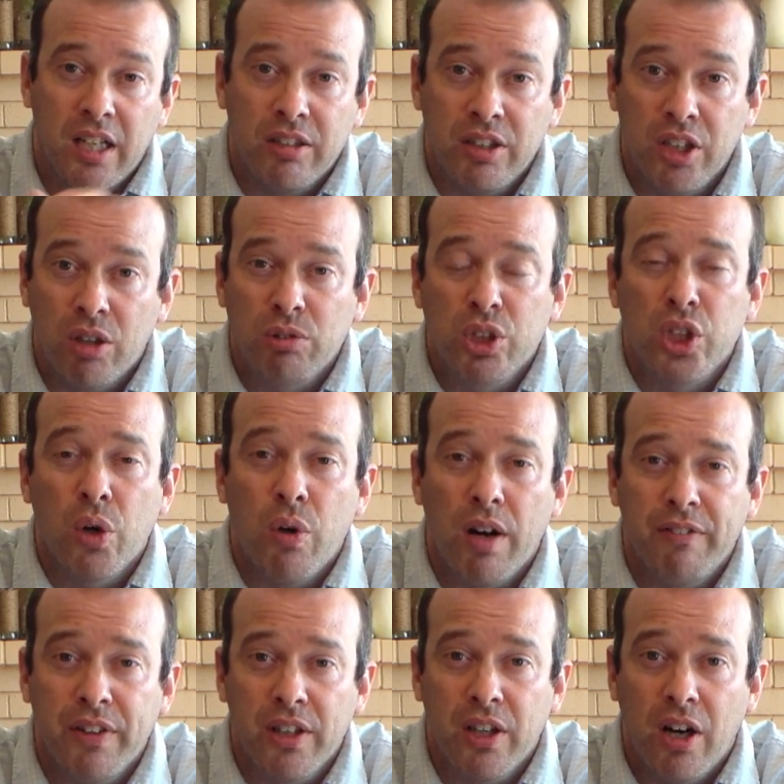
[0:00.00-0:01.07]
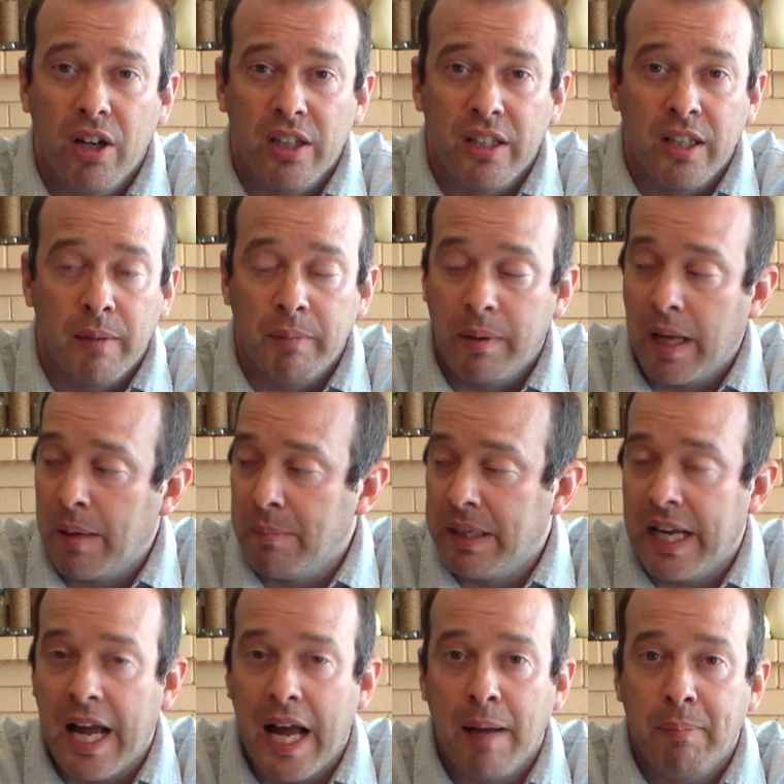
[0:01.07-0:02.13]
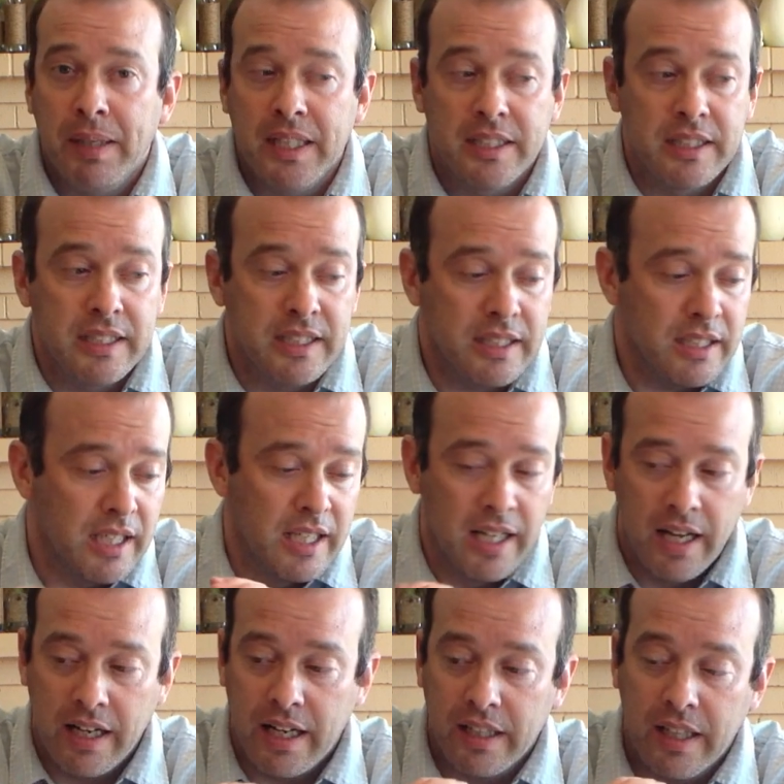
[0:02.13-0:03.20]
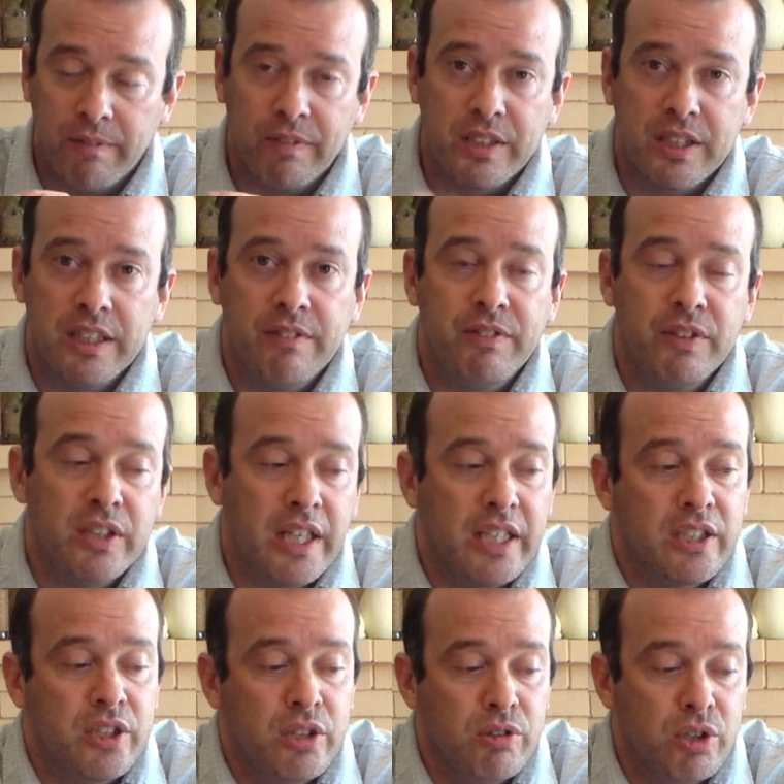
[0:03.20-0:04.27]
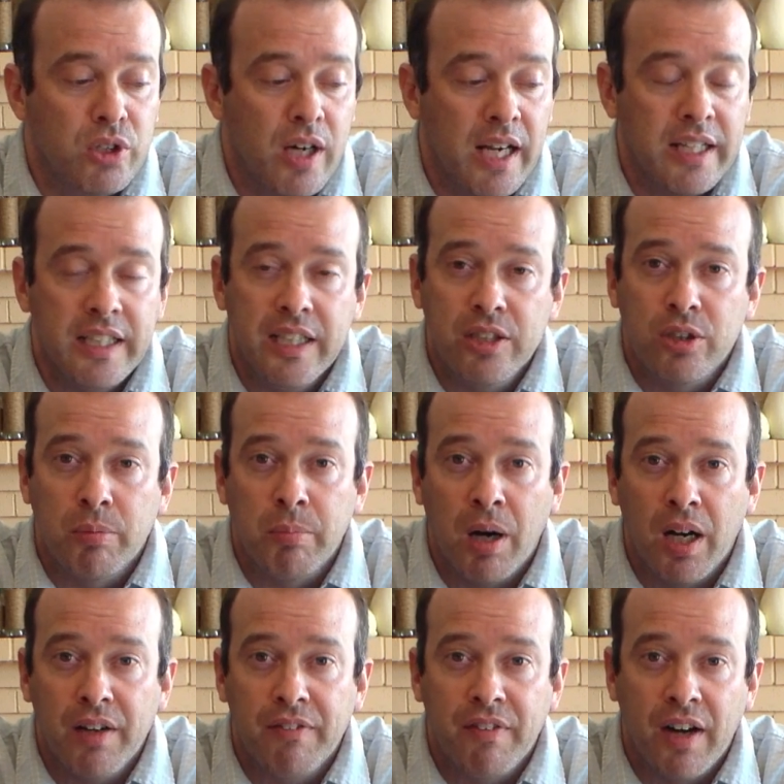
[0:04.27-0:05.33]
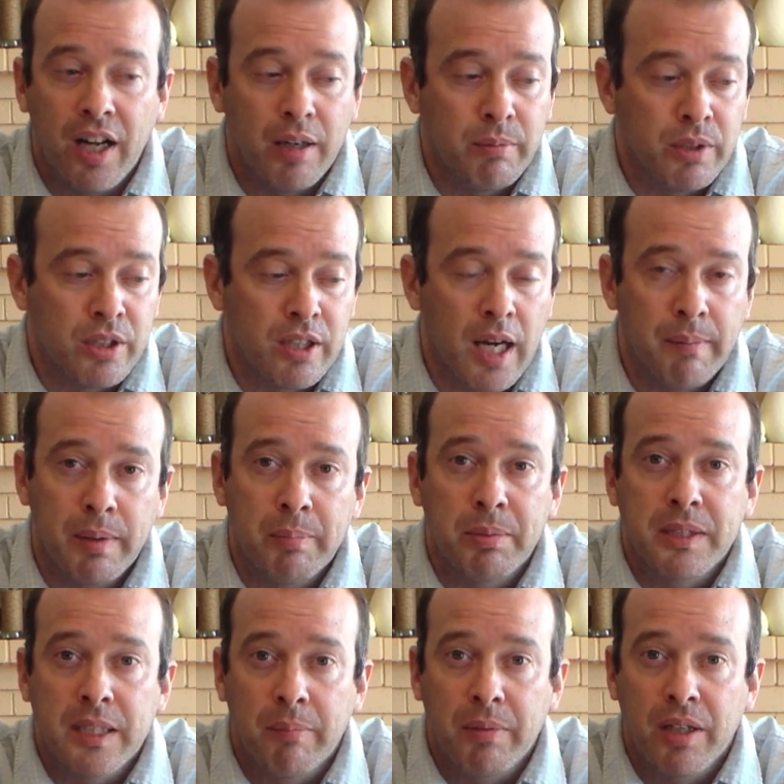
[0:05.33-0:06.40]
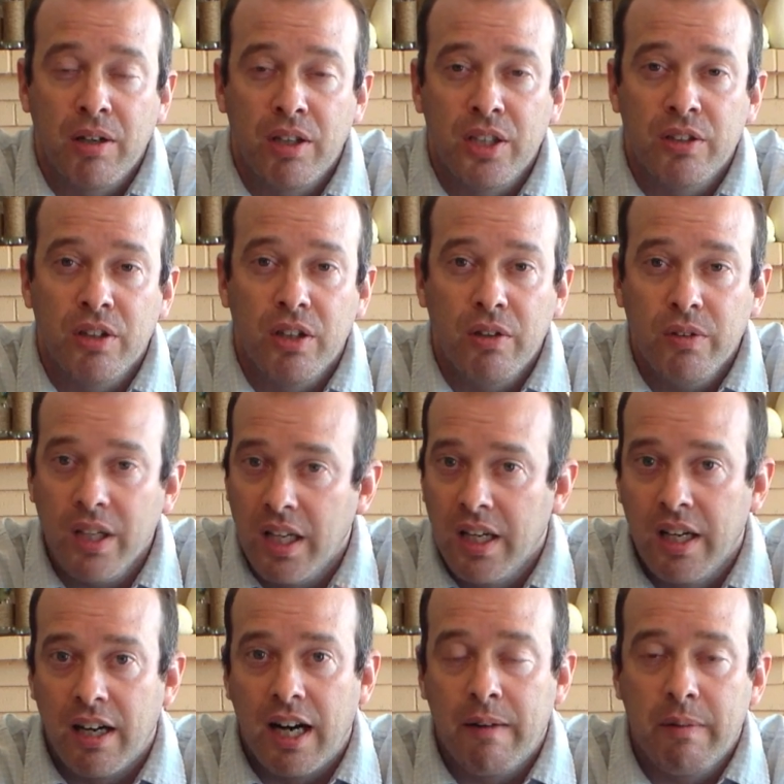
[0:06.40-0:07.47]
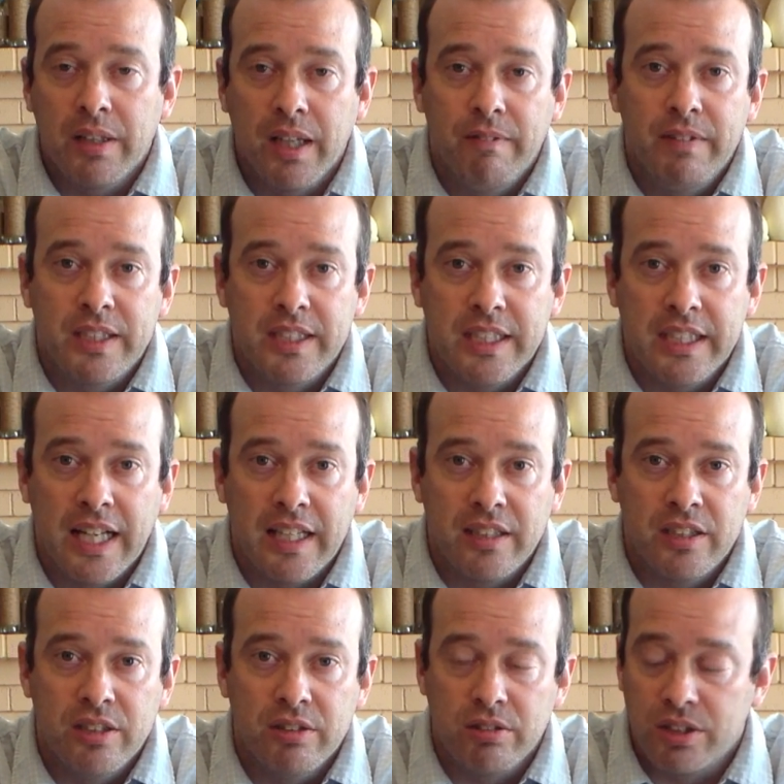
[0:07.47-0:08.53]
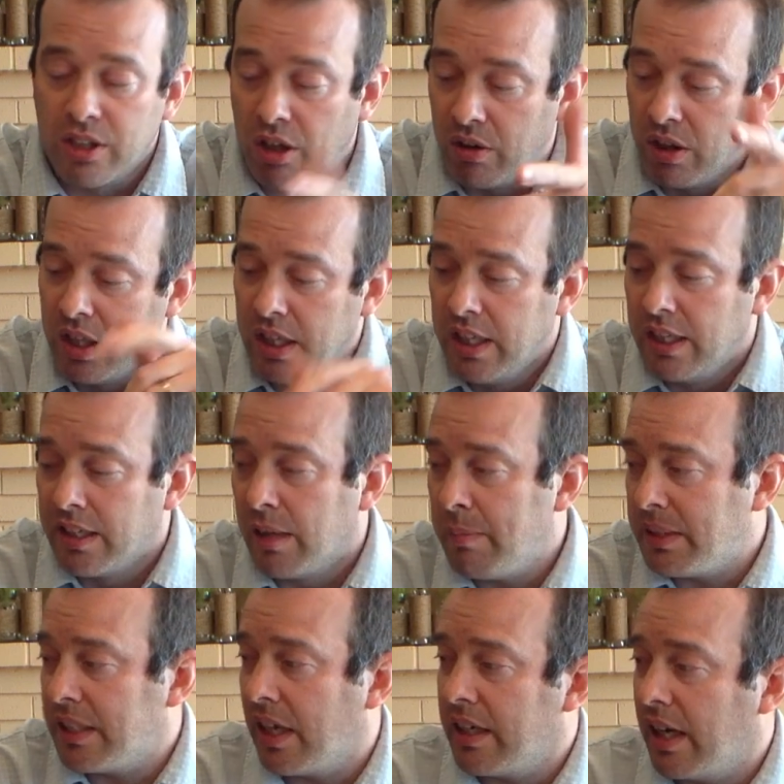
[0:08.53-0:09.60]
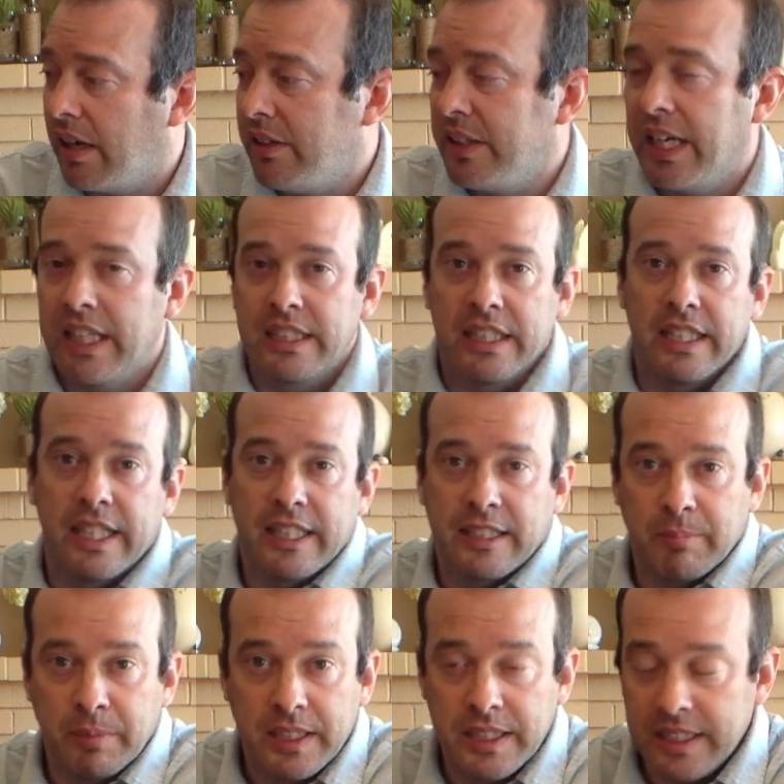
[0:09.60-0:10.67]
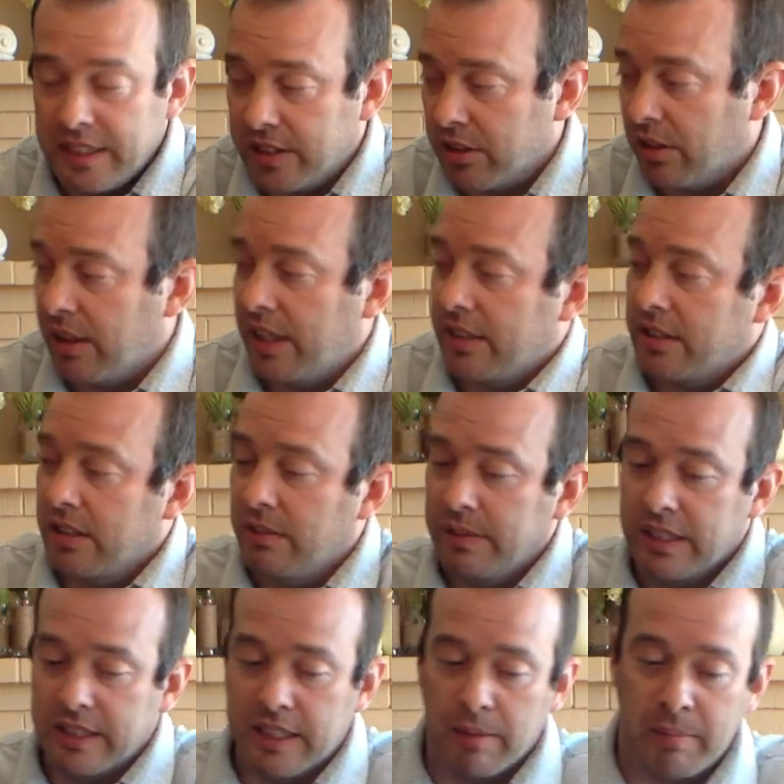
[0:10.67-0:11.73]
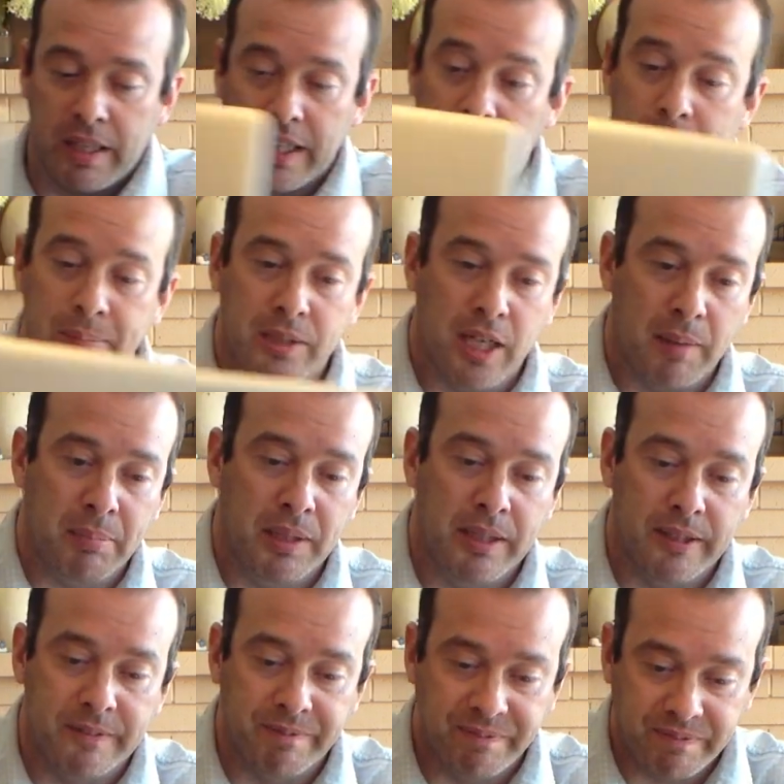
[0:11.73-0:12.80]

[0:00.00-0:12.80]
you know, show off your garden. I'd be happy to see it, and I'd love to see if you guys do try these or modify them or come up with something on your own. I would love to see that too. So let me tell you how you guys can get some seeds, all right? So let me just get my laptop here.